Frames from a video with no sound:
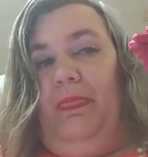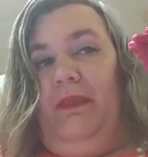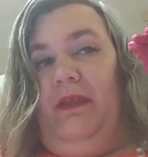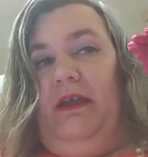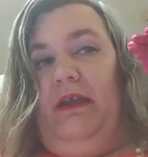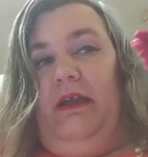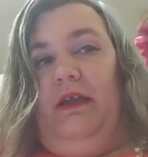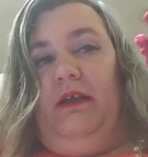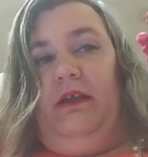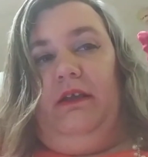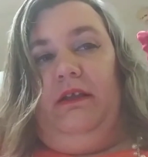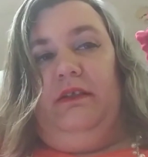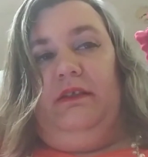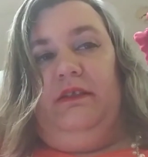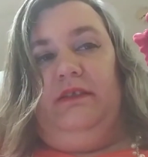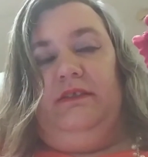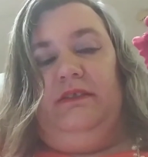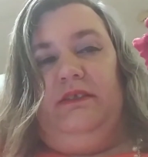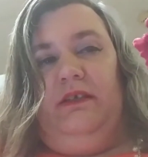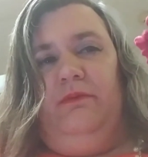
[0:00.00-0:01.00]

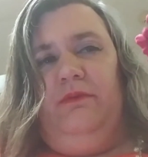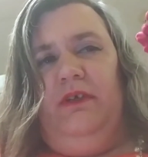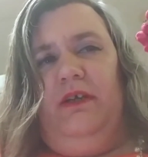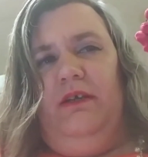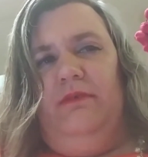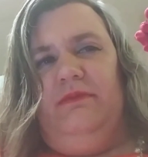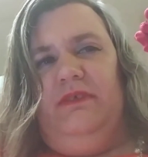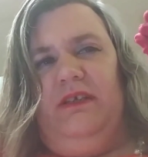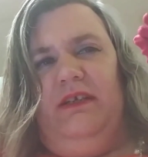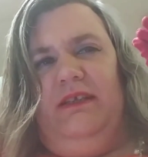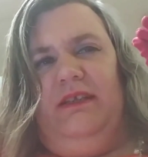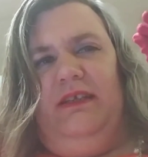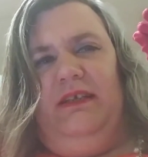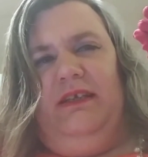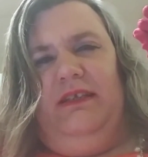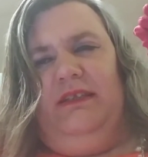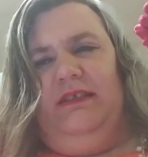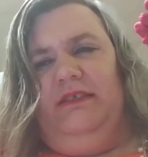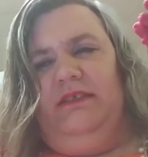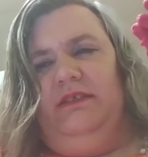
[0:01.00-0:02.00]
And sometimes I
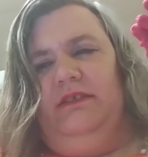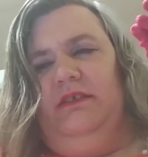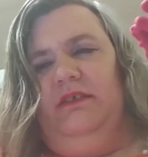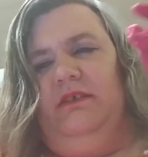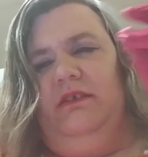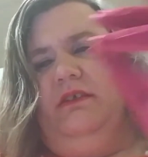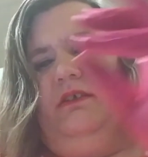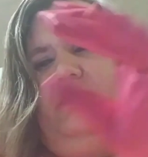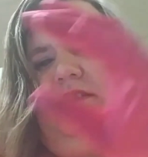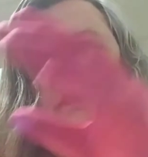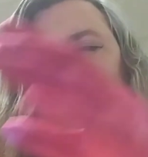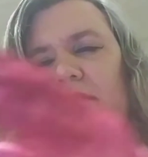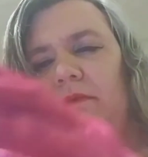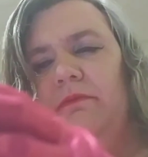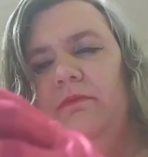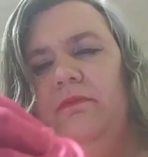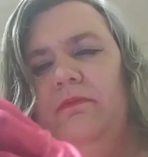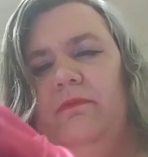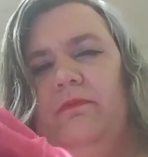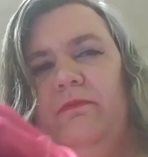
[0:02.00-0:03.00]
think
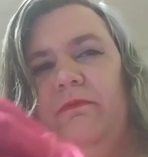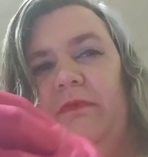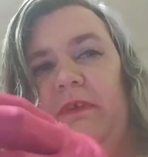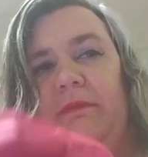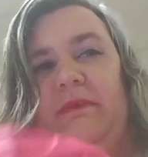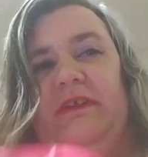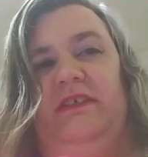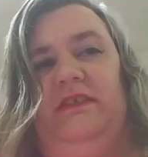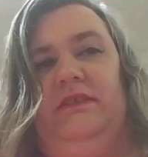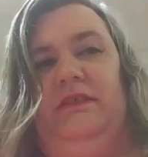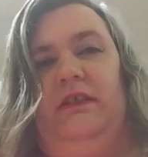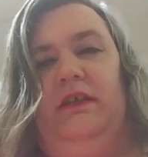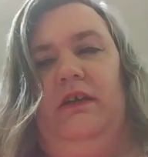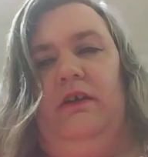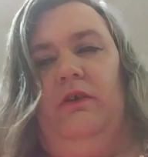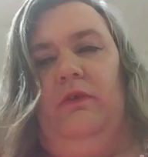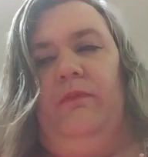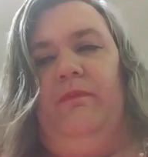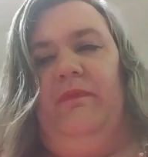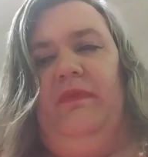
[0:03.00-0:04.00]
some feminists
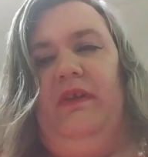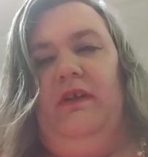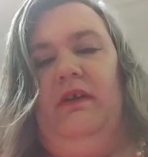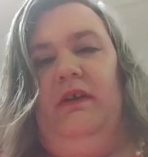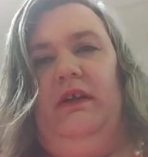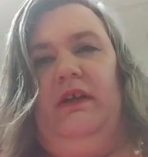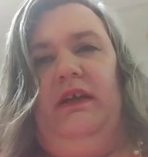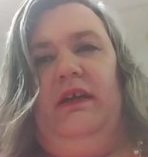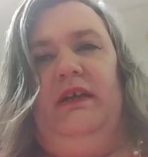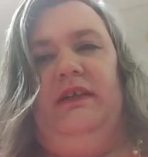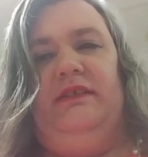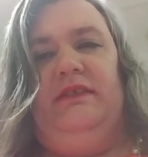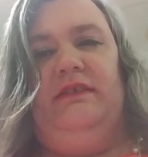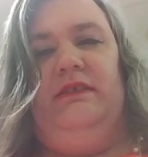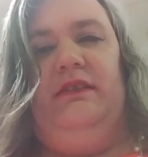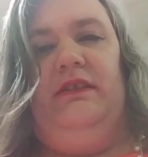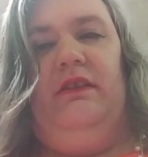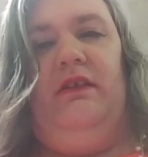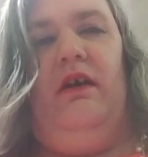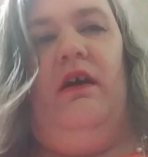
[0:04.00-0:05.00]
now, it's
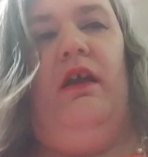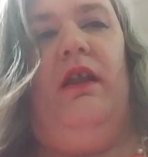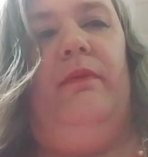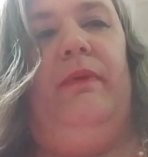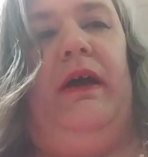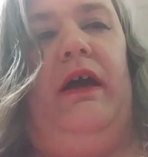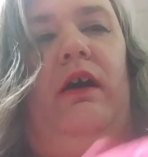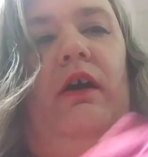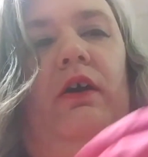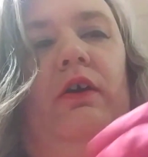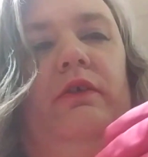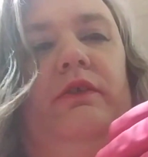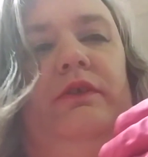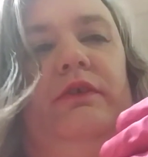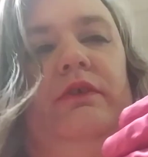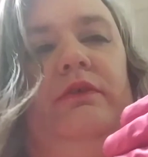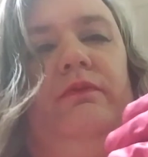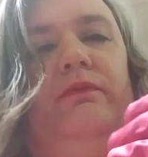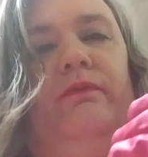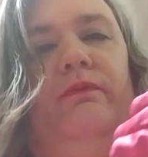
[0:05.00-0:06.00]
not
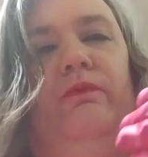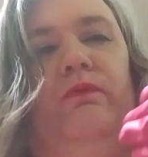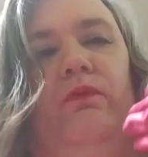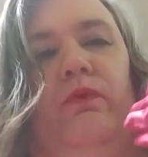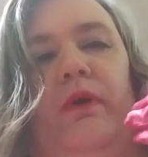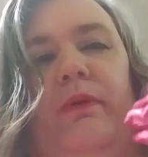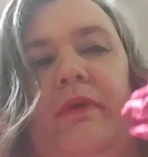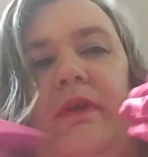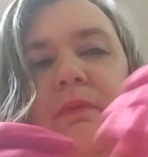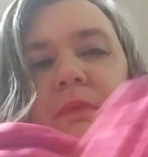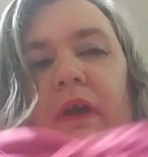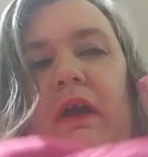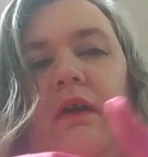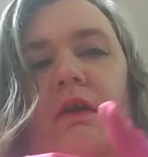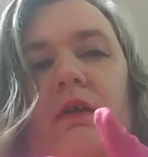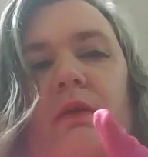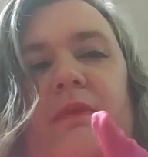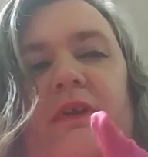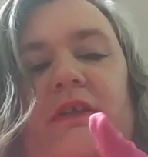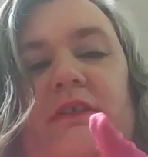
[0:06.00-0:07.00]
about women
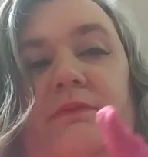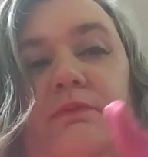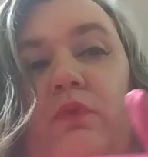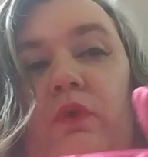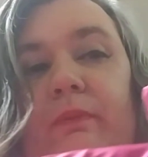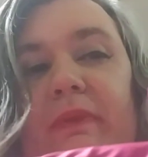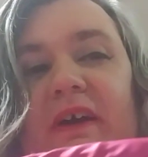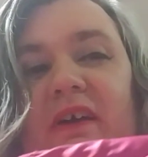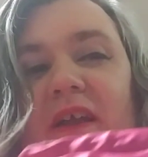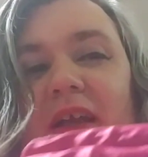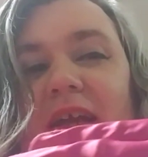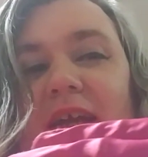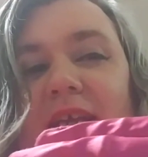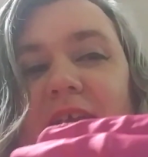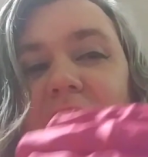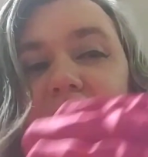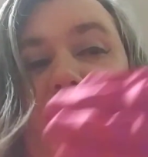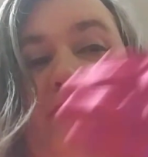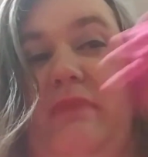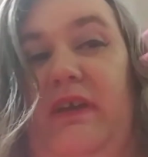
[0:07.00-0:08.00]
empowerment, it's more about
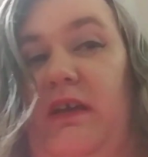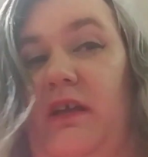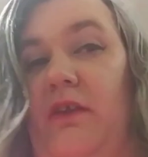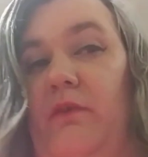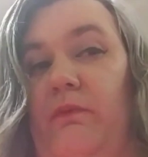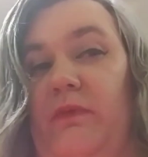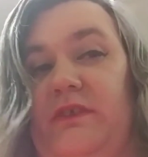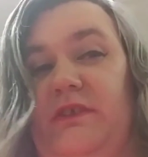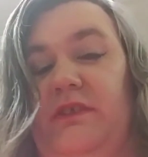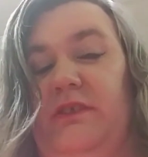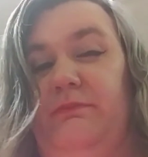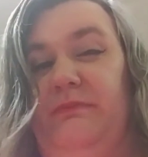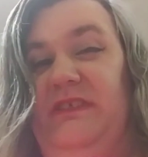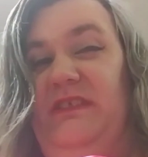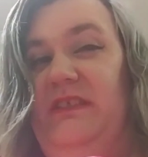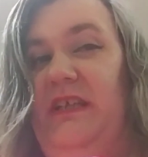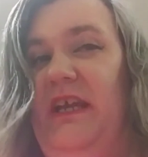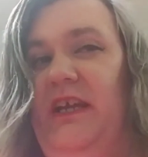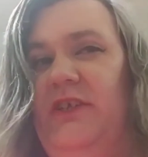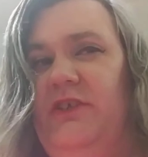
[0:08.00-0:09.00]
hating men, which is
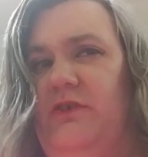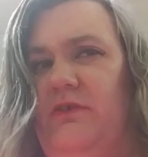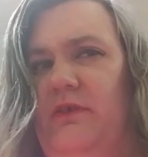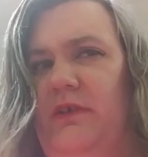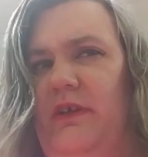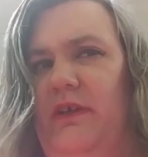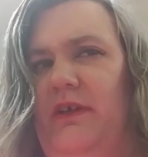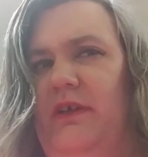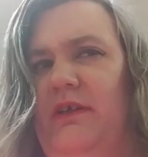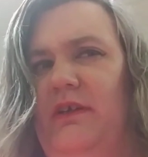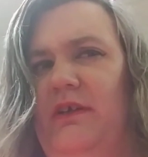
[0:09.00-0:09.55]
misandry.